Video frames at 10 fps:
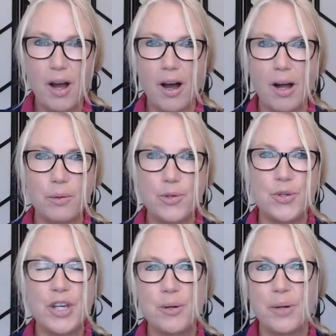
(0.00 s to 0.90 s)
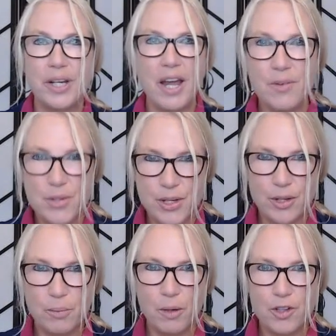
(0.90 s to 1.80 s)
I will see you in every
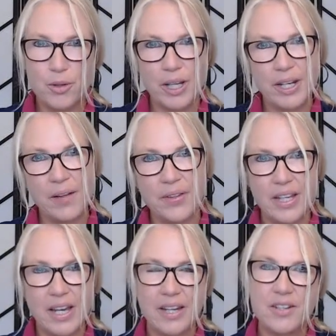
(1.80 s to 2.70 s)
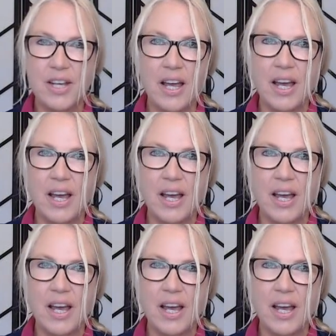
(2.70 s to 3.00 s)
single module and at the end.